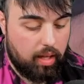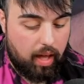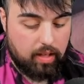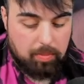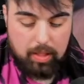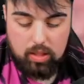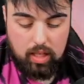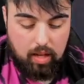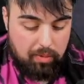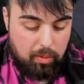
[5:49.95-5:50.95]

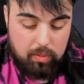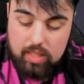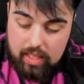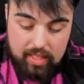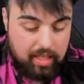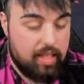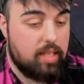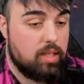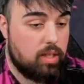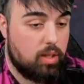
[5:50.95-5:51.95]
especially if you didn't get
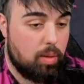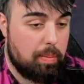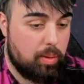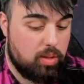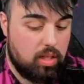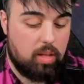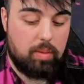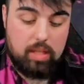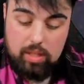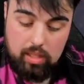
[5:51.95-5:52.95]
this under your opponent's leader,
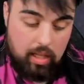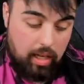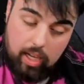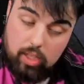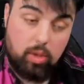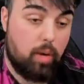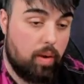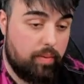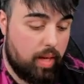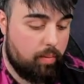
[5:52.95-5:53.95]
which it's already a
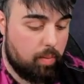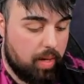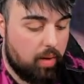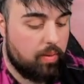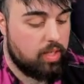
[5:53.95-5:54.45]
rough game from there.